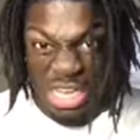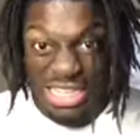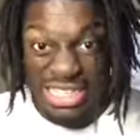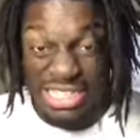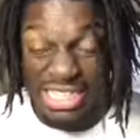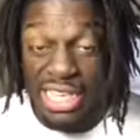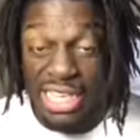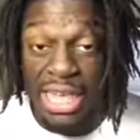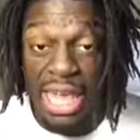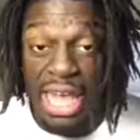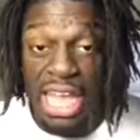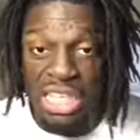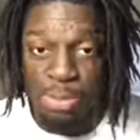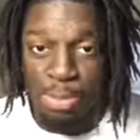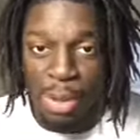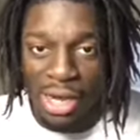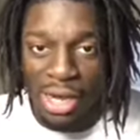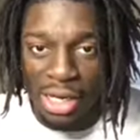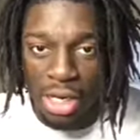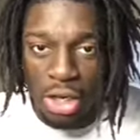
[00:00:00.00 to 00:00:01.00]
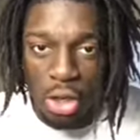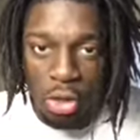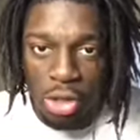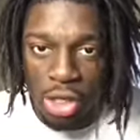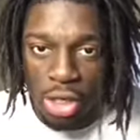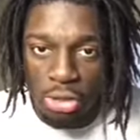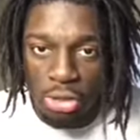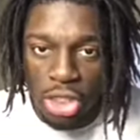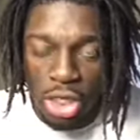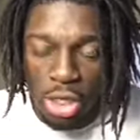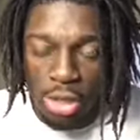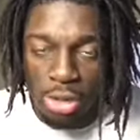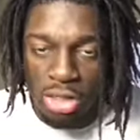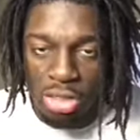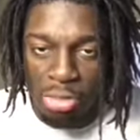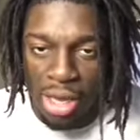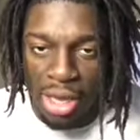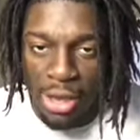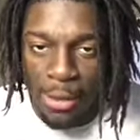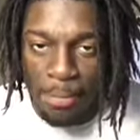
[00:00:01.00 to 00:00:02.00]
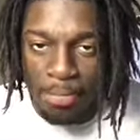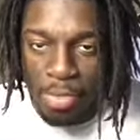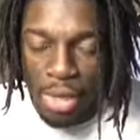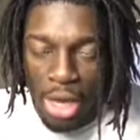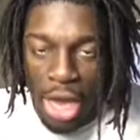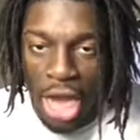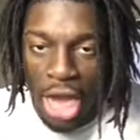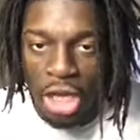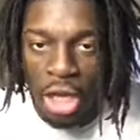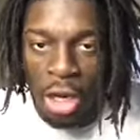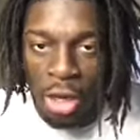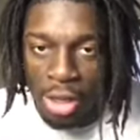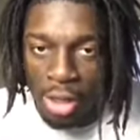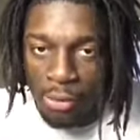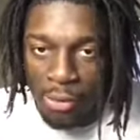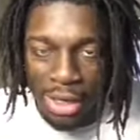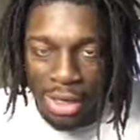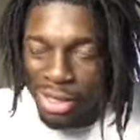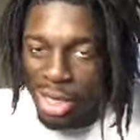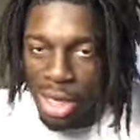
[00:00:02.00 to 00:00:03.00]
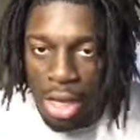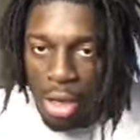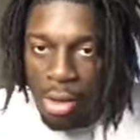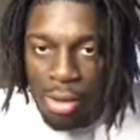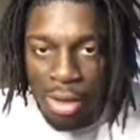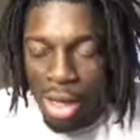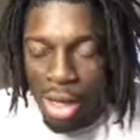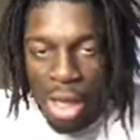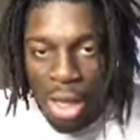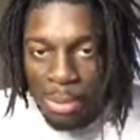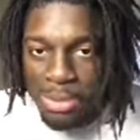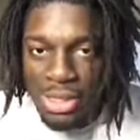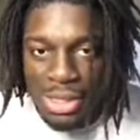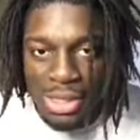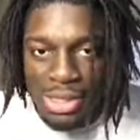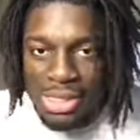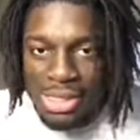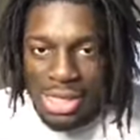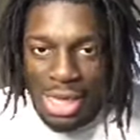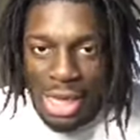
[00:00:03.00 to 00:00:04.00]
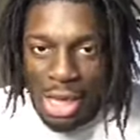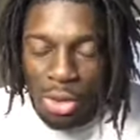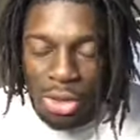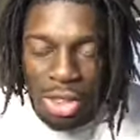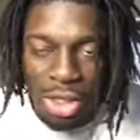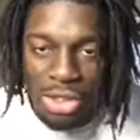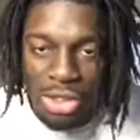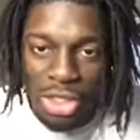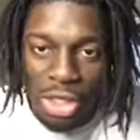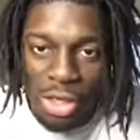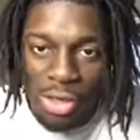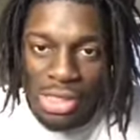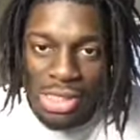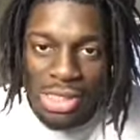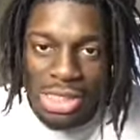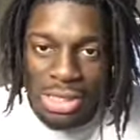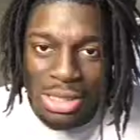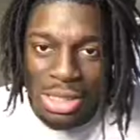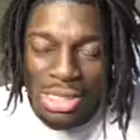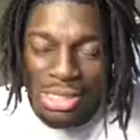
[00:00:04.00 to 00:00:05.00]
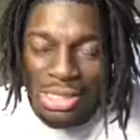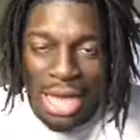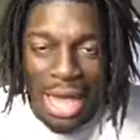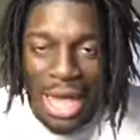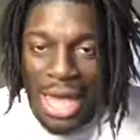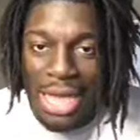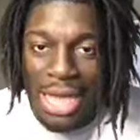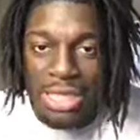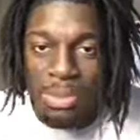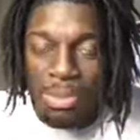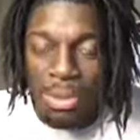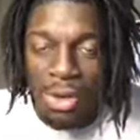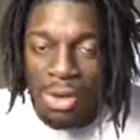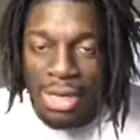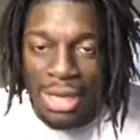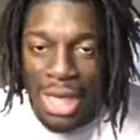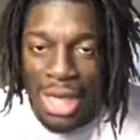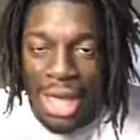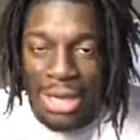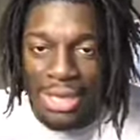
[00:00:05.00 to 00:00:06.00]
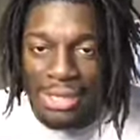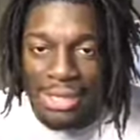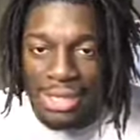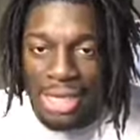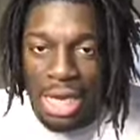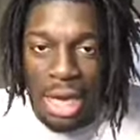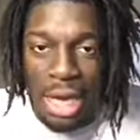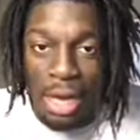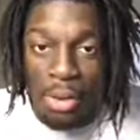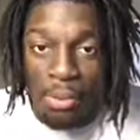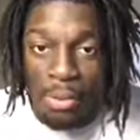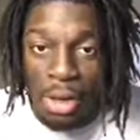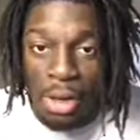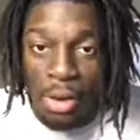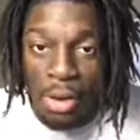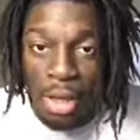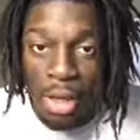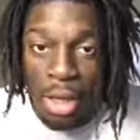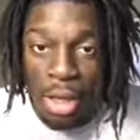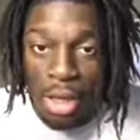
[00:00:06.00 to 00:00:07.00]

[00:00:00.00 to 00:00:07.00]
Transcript: DK is better than Julio Jones, man. I call it right now. i just gonna say it. Julio Jones is, is ass, bro. He had his time, bro.